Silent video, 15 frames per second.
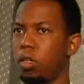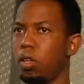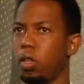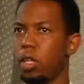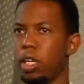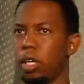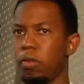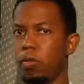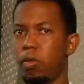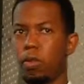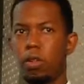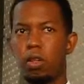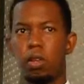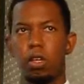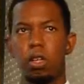Okay.
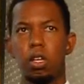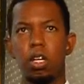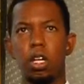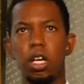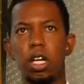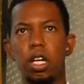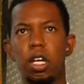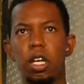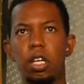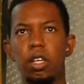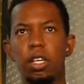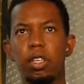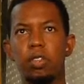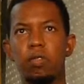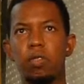
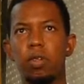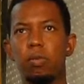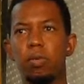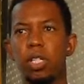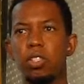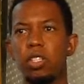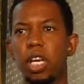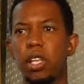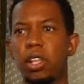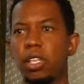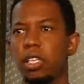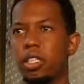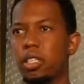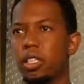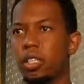Thank you very much. I
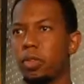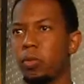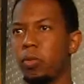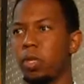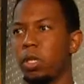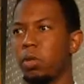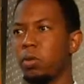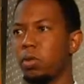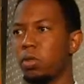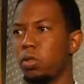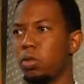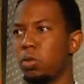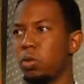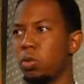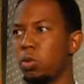think we will
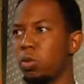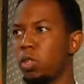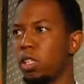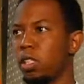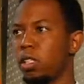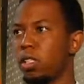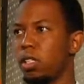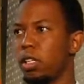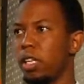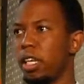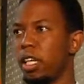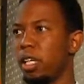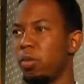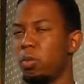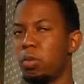do this.
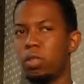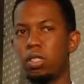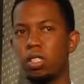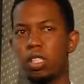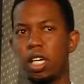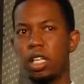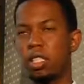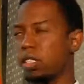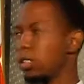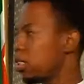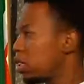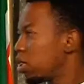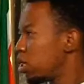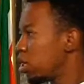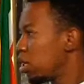We'll start
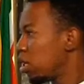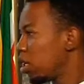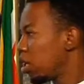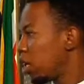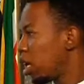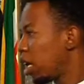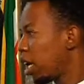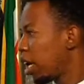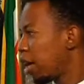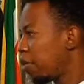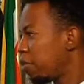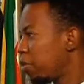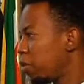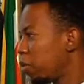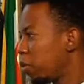
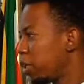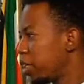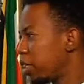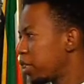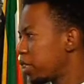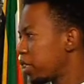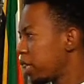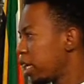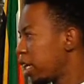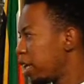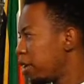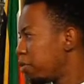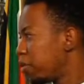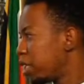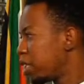with
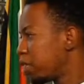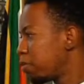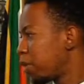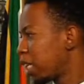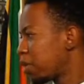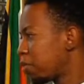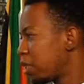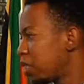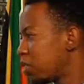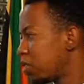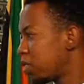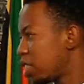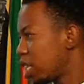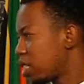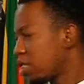the Department
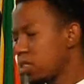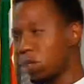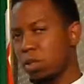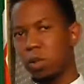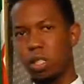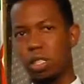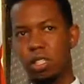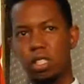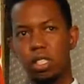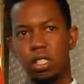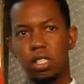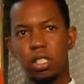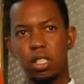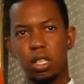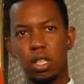of Justice
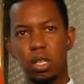questions.